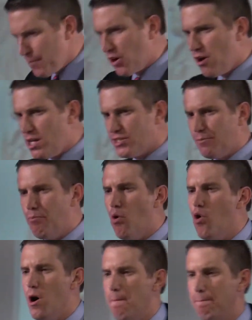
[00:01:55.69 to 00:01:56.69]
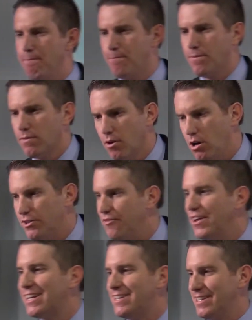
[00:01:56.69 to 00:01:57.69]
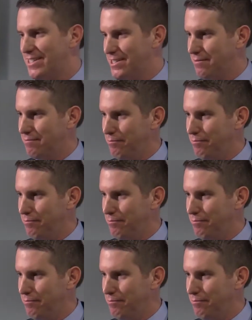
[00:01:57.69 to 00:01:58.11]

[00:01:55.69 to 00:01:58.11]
across a poem called Invictus.